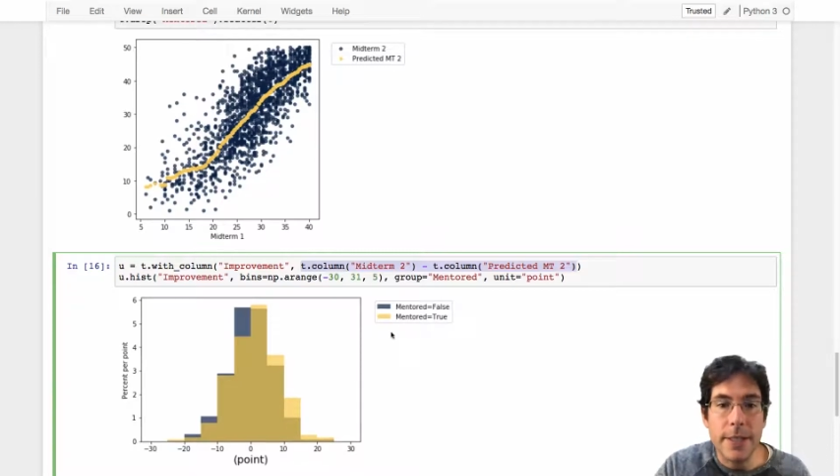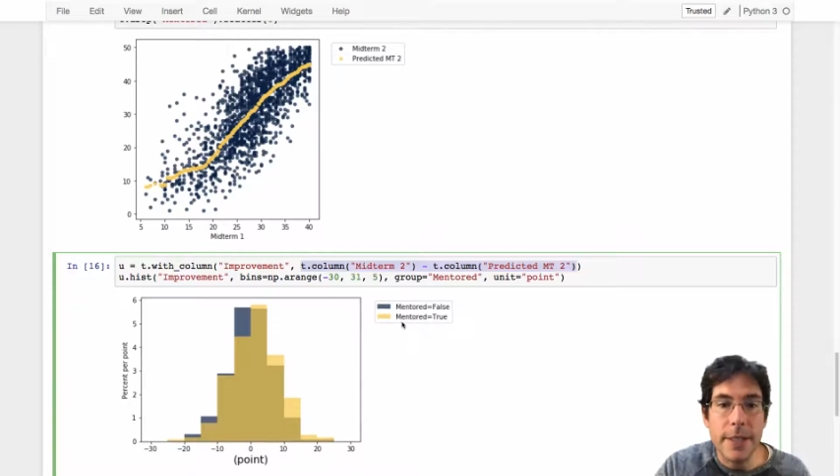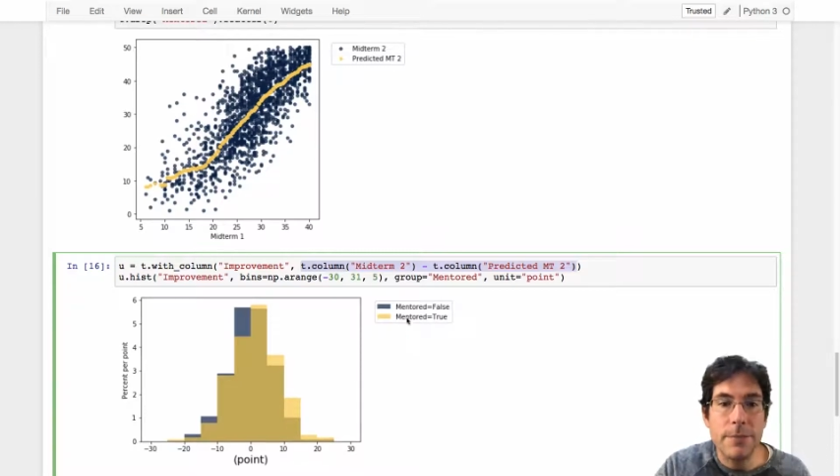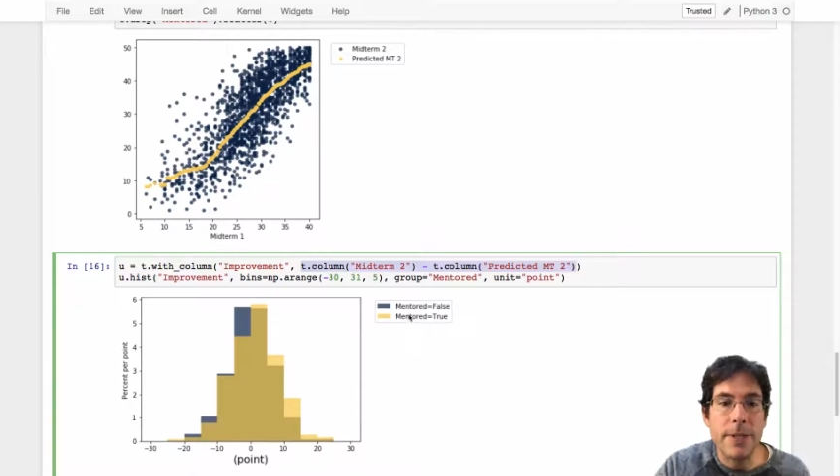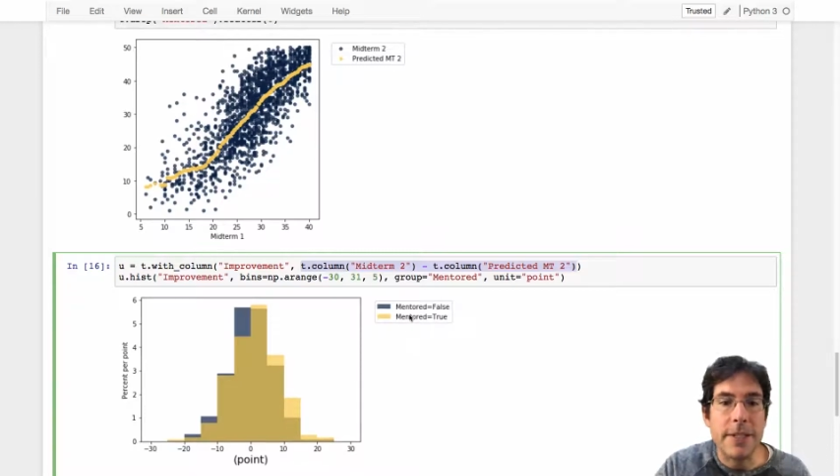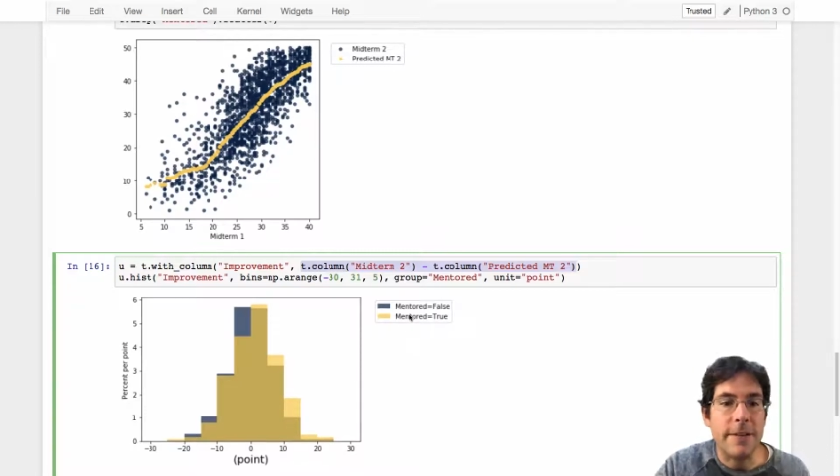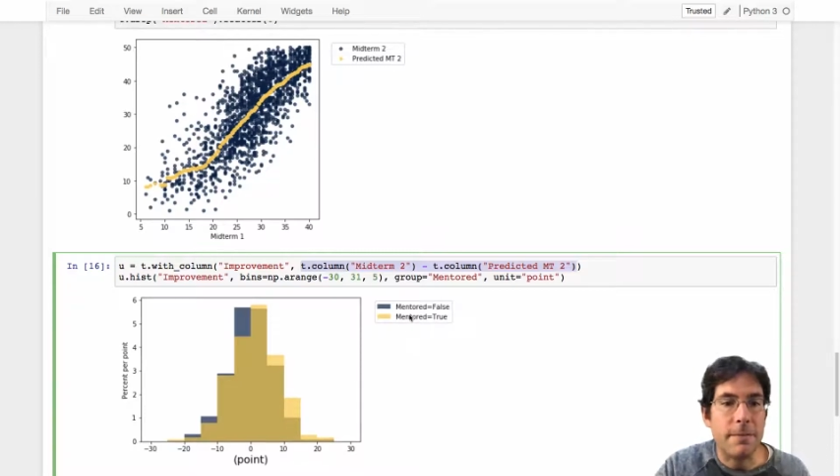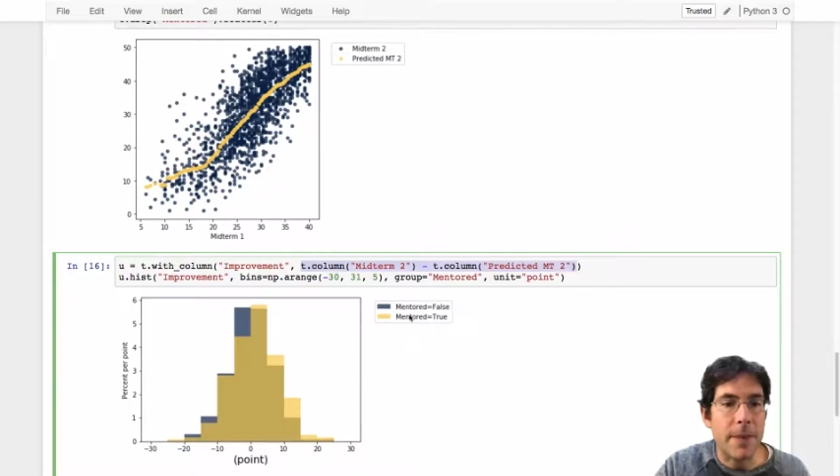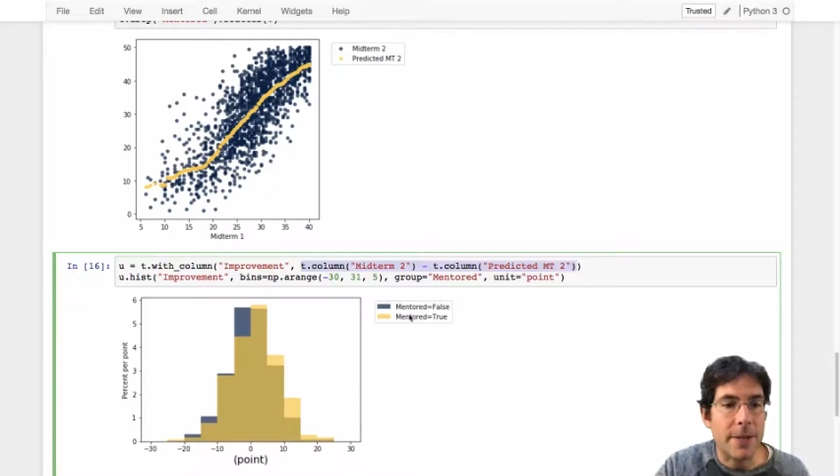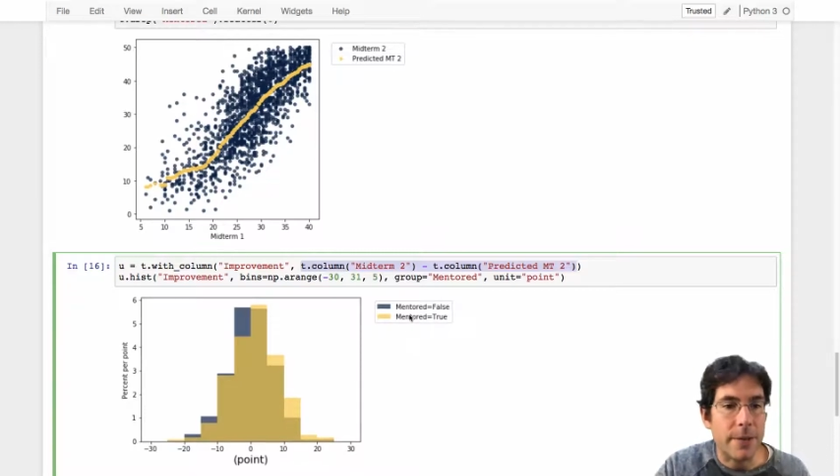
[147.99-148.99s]
did
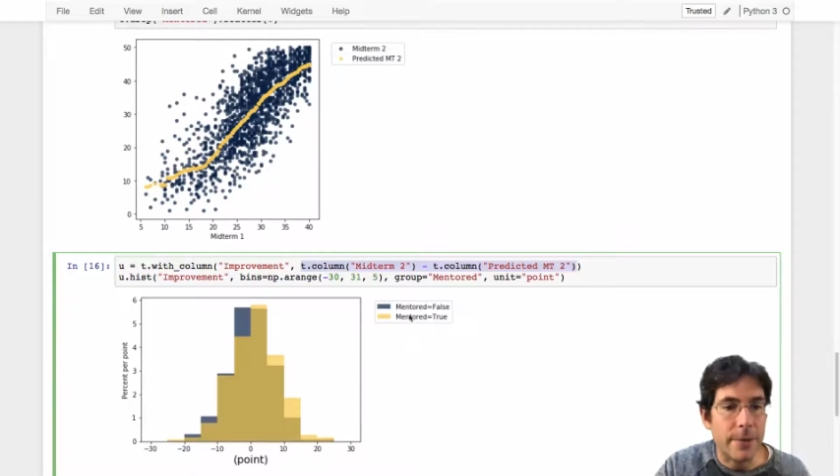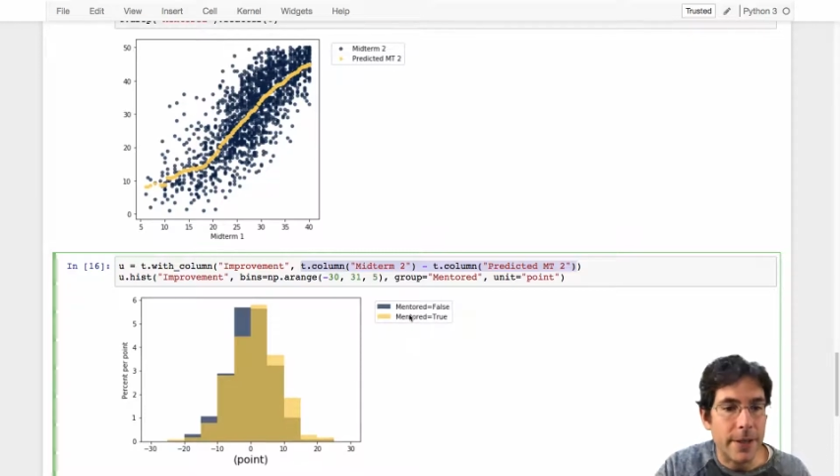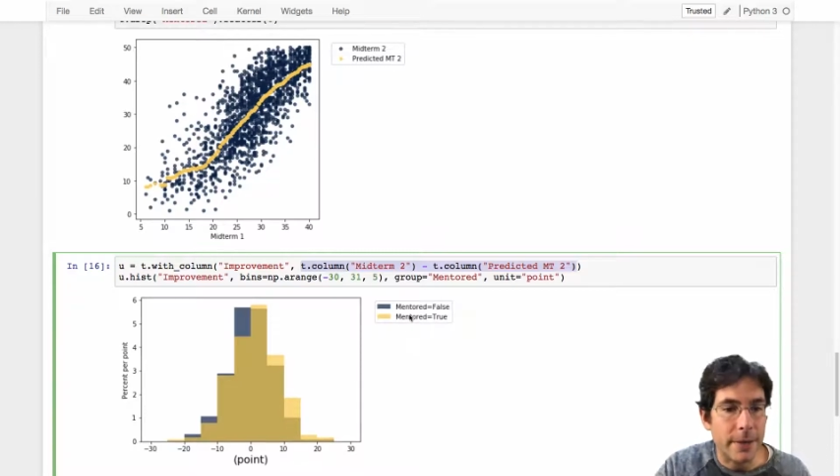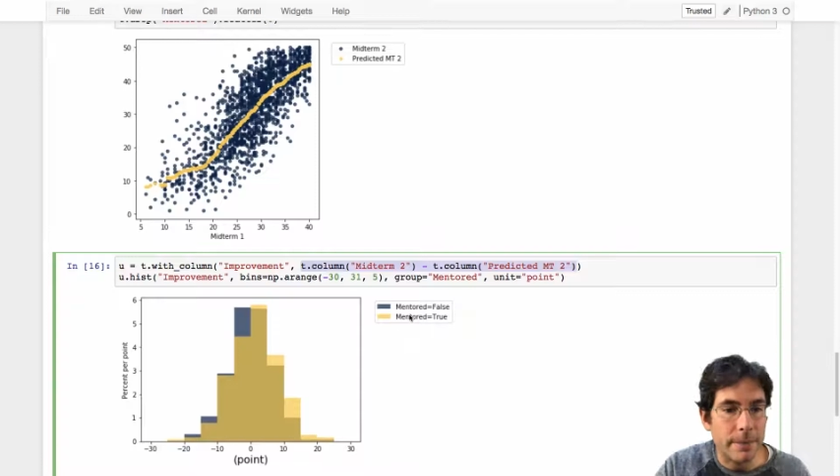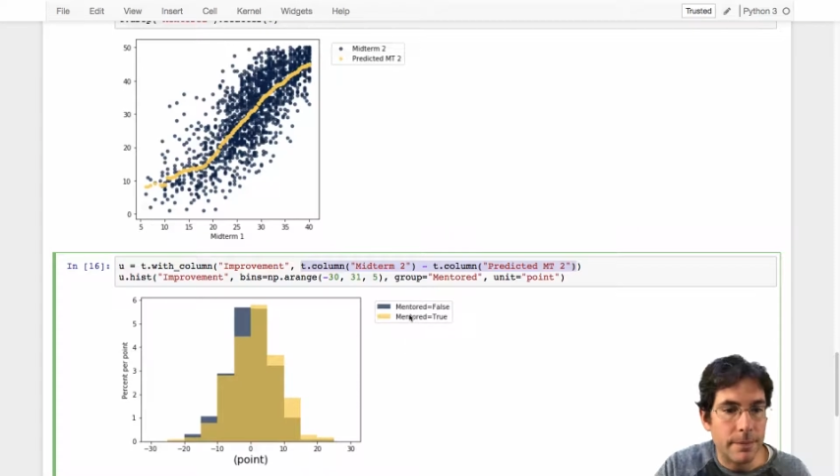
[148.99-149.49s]
receive mentoring.